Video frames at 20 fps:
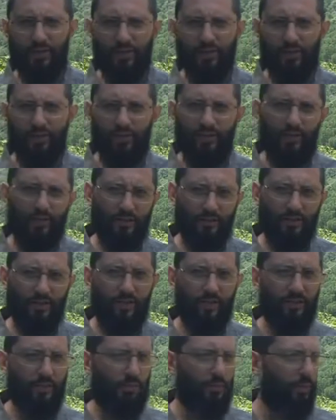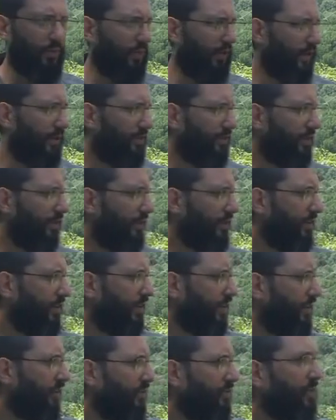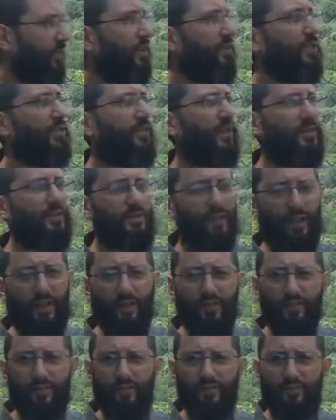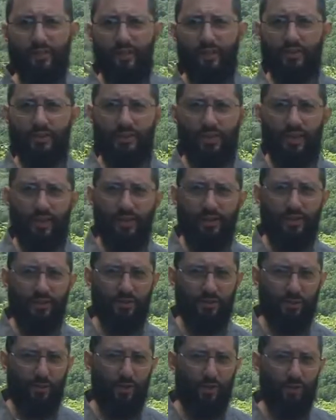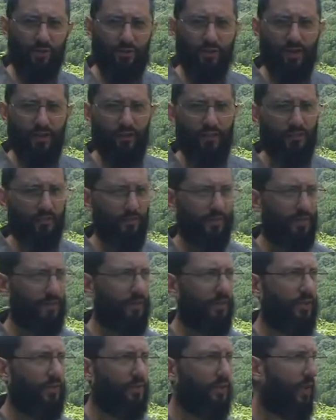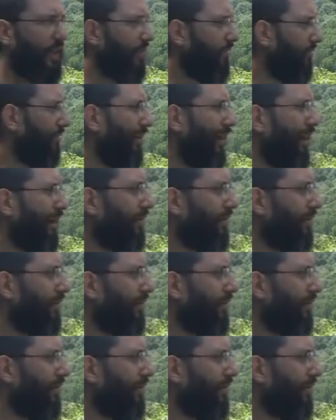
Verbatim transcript: but you know, the point is, when the sun's out, it's a lot easier to walk around. You know, there's a lot of